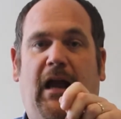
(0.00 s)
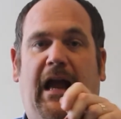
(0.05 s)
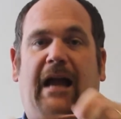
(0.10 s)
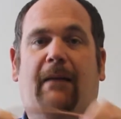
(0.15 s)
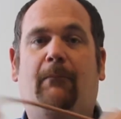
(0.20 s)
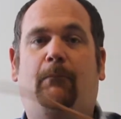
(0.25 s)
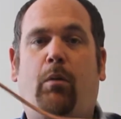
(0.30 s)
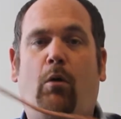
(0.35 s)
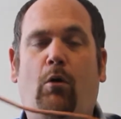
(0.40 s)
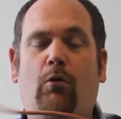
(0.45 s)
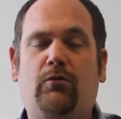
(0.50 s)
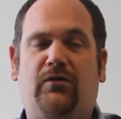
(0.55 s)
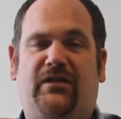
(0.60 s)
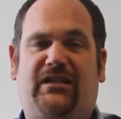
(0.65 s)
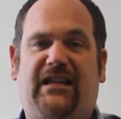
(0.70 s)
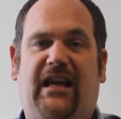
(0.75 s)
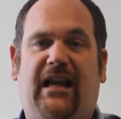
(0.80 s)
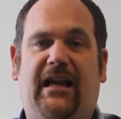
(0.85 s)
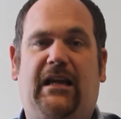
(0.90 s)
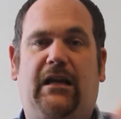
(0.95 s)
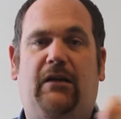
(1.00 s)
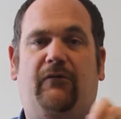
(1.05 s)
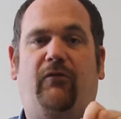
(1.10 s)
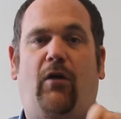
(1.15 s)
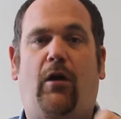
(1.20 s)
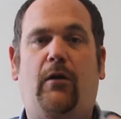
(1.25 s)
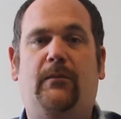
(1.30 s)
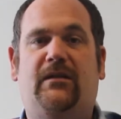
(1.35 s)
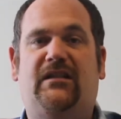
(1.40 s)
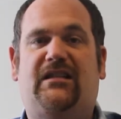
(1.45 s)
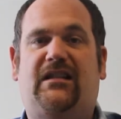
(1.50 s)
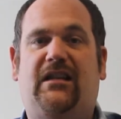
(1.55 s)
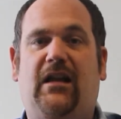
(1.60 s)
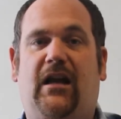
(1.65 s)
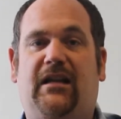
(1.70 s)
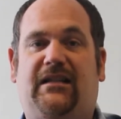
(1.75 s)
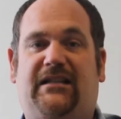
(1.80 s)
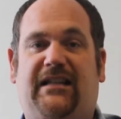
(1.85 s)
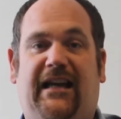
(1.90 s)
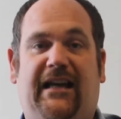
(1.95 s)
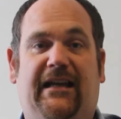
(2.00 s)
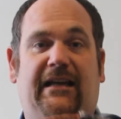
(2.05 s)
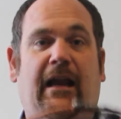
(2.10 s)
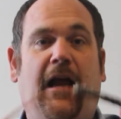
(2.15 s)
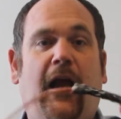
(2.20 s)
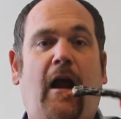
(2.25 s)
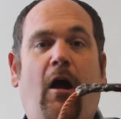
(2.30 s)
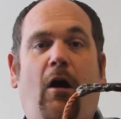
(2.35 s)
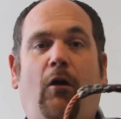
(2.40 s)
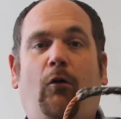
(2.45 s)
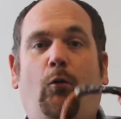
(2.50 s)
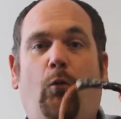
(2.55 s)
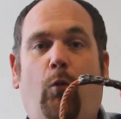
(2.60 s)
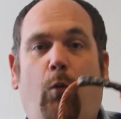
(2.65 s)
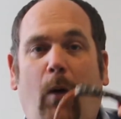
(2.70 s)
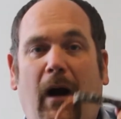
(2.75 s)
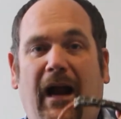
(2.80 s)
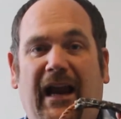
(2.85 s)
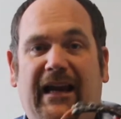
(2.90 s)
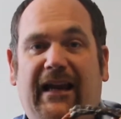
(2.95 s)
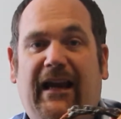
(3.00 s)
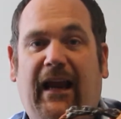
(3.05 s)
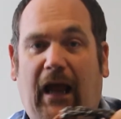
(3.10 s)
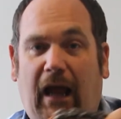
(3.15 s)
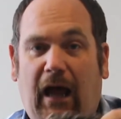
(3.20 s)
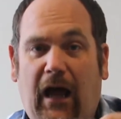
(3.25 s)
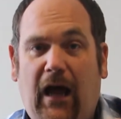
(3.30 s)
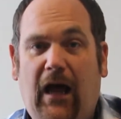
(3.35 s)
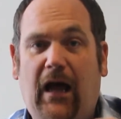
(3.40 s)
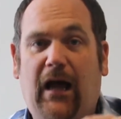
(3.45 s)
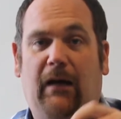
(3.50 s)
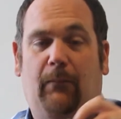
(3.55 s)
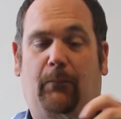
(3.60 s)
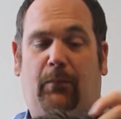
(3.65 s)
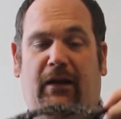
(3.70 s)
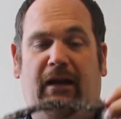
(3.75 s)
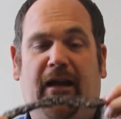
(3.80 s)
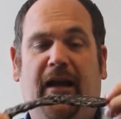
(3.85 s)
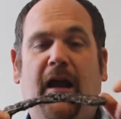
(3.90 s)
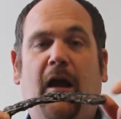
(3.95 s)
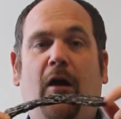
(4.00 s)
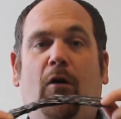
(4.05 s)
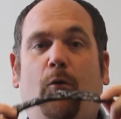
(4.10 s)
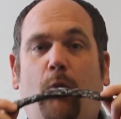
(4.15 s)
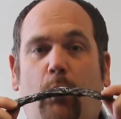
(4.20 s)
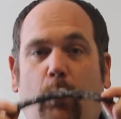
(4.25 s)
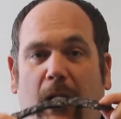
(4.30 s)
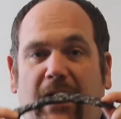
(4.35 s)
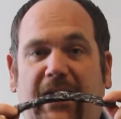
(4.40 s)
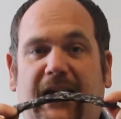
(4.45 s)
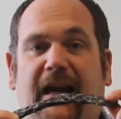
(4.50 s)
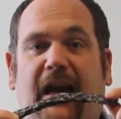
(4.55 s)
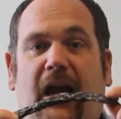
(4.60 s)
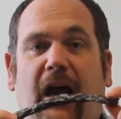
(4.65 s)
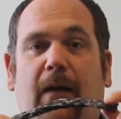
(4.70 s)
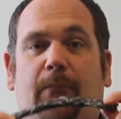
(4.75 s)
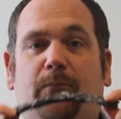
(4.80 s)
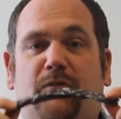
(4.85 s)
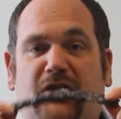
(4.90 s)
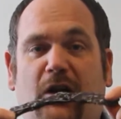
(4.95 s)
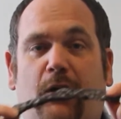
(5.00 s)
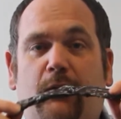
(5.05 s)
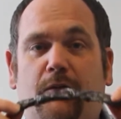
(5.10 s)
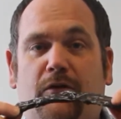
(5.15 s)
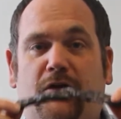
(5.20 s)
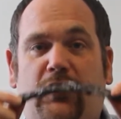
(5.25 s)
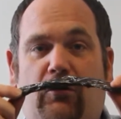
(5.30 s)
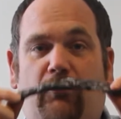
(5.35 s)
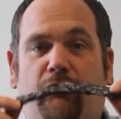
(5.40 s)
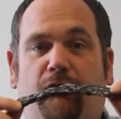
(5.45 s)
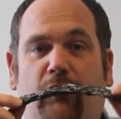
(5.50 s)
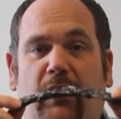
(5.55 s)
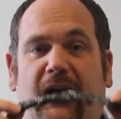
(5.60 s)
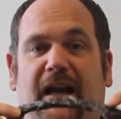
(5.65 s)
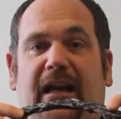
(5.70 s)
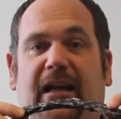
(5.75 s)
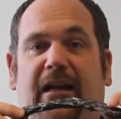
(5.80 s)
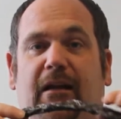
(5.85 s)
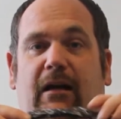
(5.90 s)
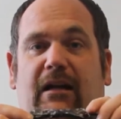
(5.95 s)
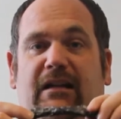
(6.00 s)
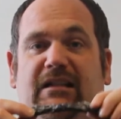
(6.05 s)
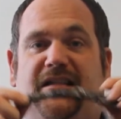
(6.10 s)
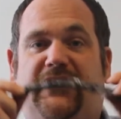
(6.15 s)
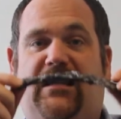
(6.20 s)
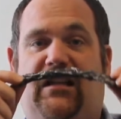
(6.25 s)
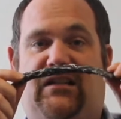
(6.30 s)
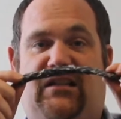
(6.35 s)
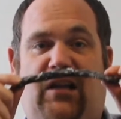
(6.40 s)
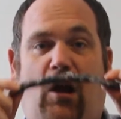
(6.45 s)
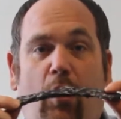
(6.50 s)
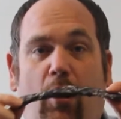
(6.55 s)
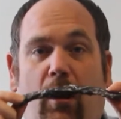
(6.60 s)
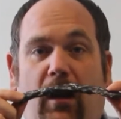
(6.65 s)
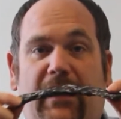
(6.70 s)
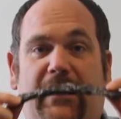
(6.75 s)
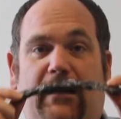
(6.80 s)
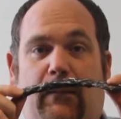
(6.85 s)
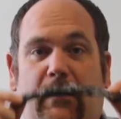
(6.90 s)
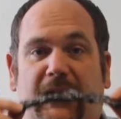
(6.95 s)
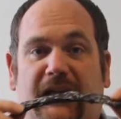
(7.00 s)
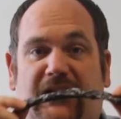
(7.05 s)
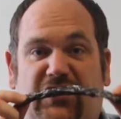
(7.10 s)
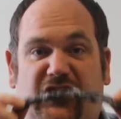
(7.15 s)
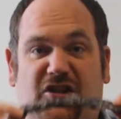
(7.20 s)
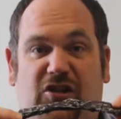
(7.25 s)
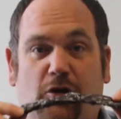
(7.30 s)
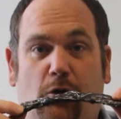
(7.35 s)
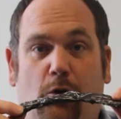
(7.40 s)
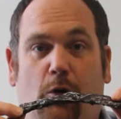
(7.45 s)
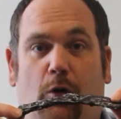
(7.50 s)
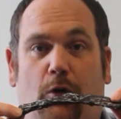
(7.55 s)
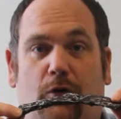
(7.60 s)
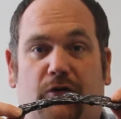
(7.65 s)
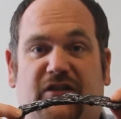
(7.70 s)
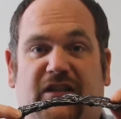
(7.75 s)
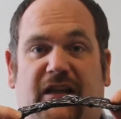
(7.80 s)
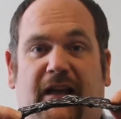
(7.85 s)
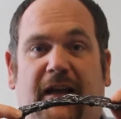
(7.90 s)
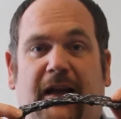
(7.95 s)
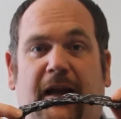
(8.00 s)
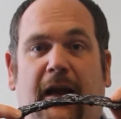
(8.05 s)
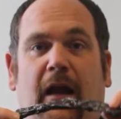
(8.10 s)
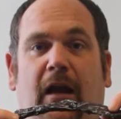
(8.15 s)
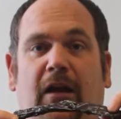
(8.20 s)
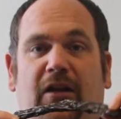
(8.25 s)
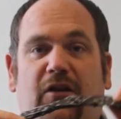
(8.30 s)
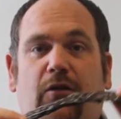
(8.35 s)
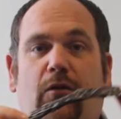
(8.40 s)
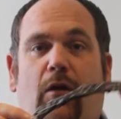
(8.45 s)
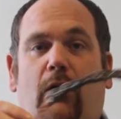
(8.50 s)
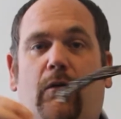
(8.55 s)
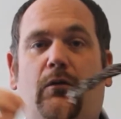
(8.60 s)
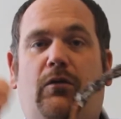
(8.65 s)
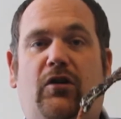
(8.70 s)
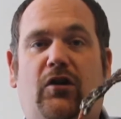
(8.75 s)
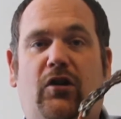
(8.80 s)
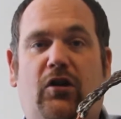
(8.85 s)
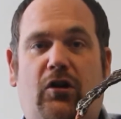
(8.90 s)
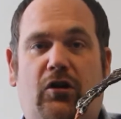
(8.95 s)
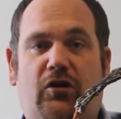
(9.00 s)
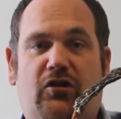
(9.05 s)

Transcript: And Paul's saying in Romans 13, wake up! Wake up! Don't you realize that time is short? You know,